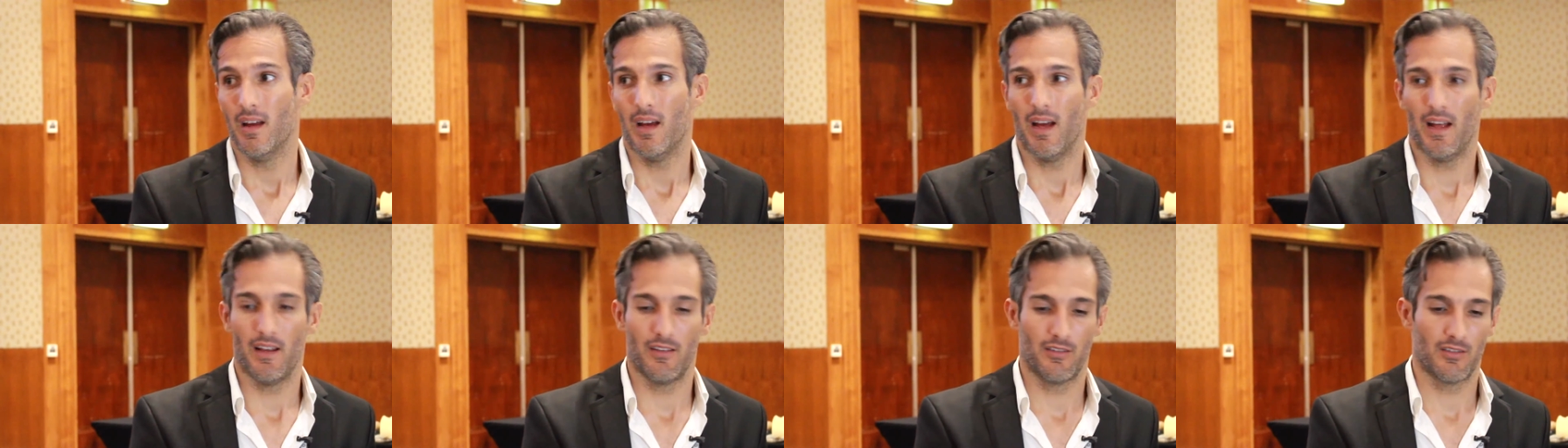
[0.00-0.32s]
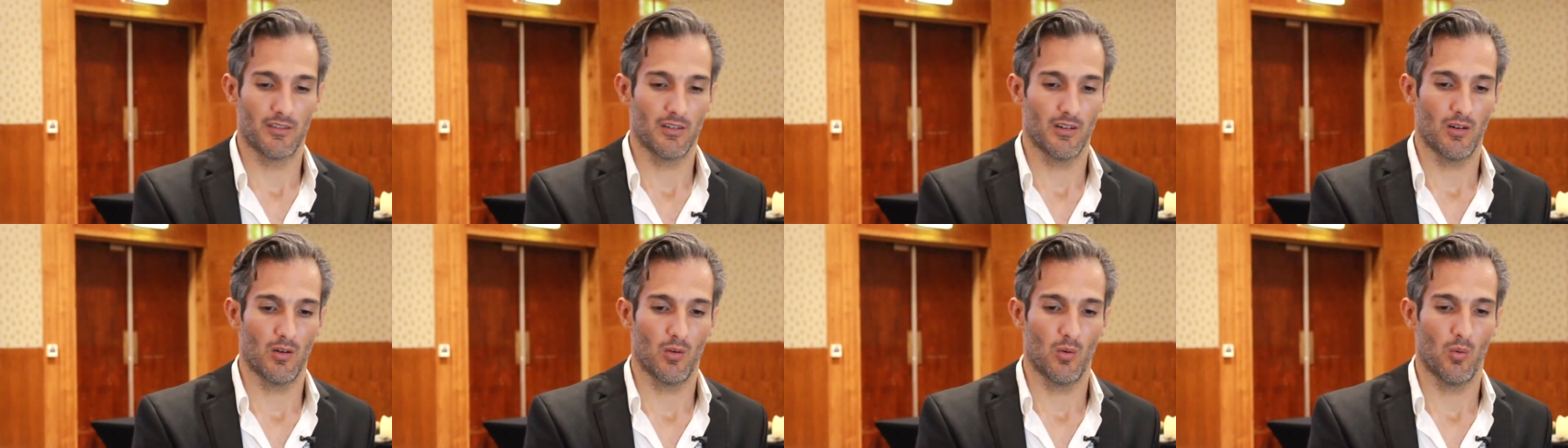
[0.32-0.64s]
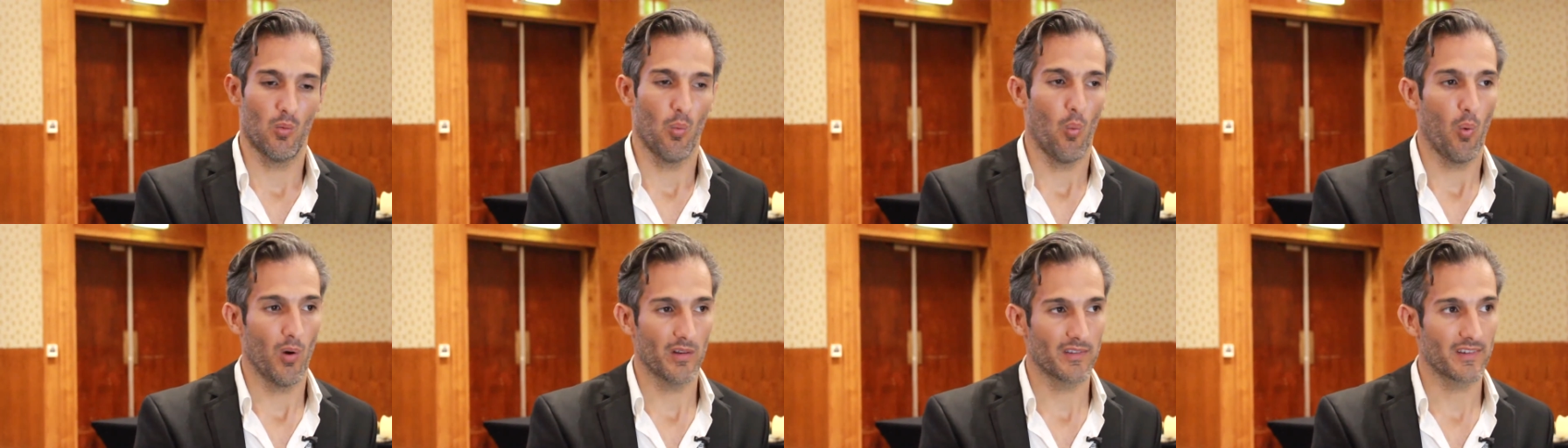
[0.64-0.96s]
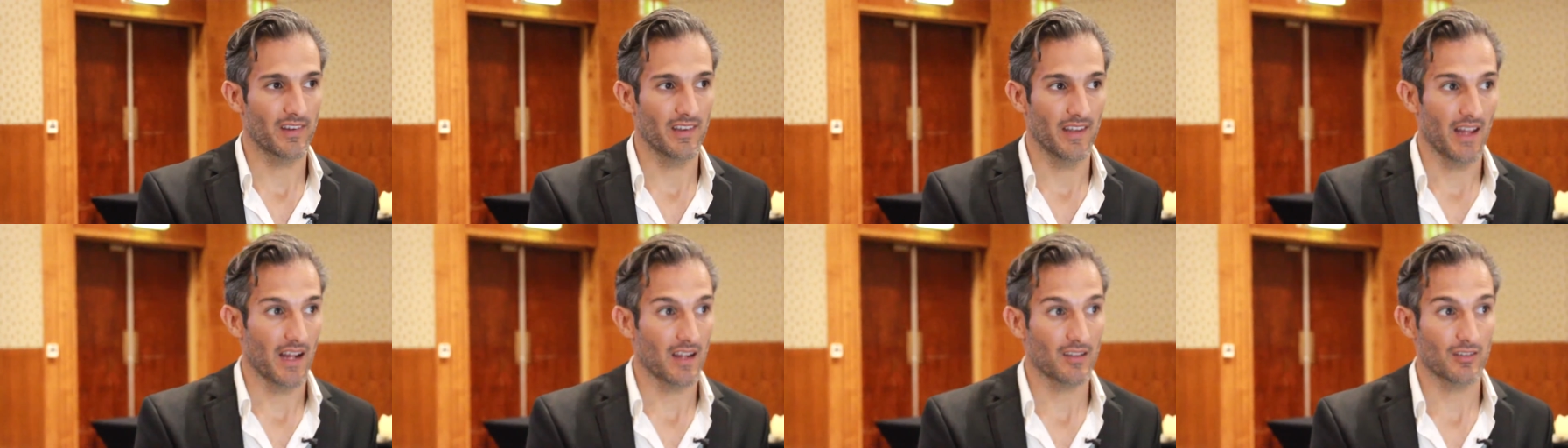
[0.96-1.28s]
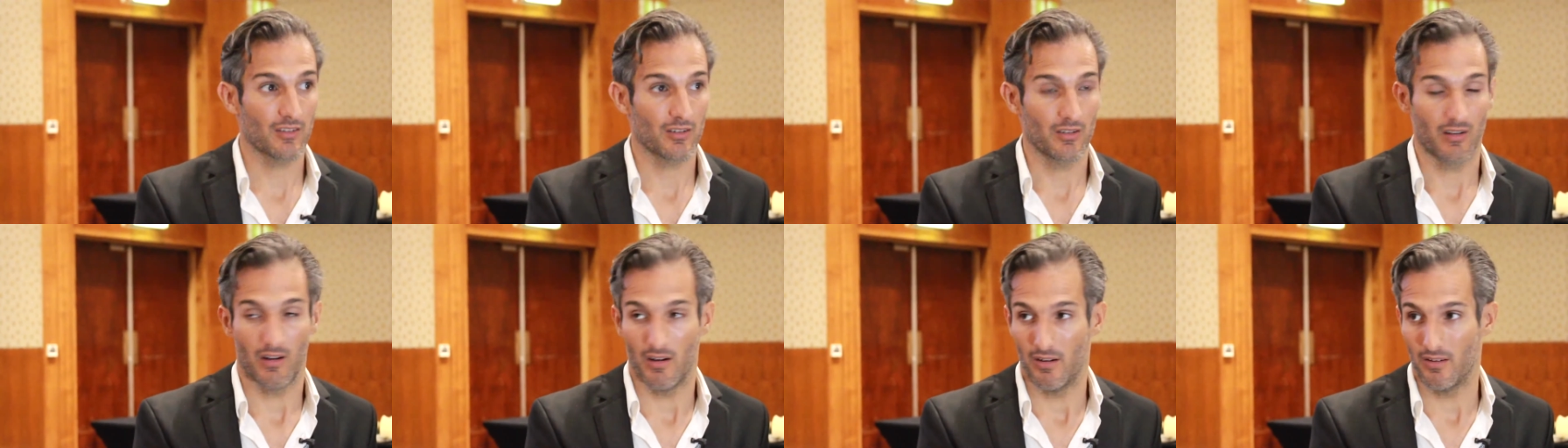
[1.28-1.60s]
And so what's the next
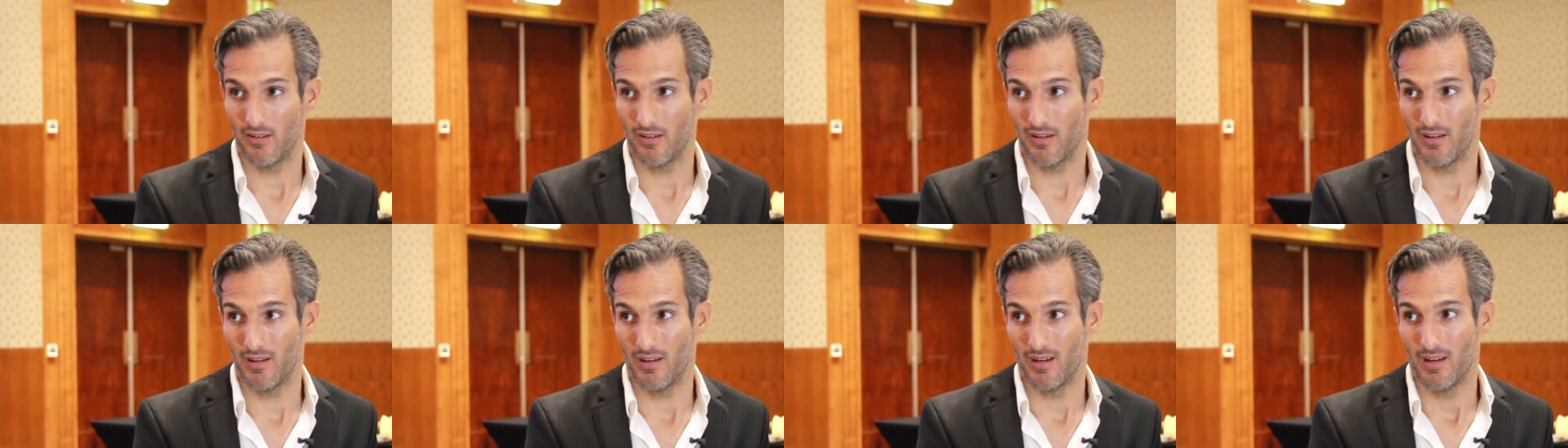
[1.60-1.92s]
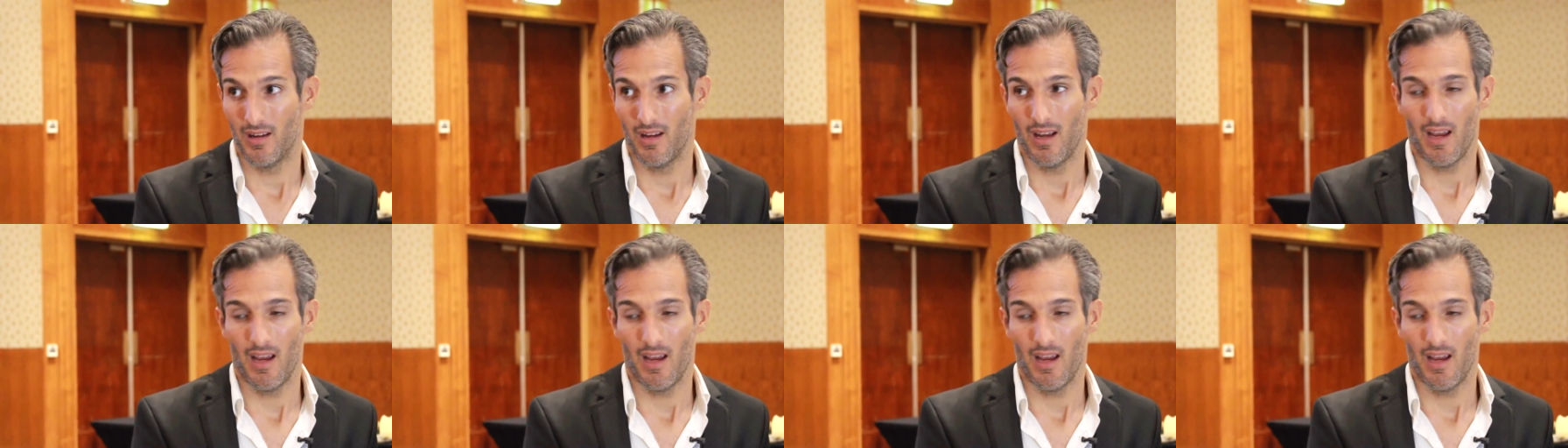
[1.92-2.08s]
currency?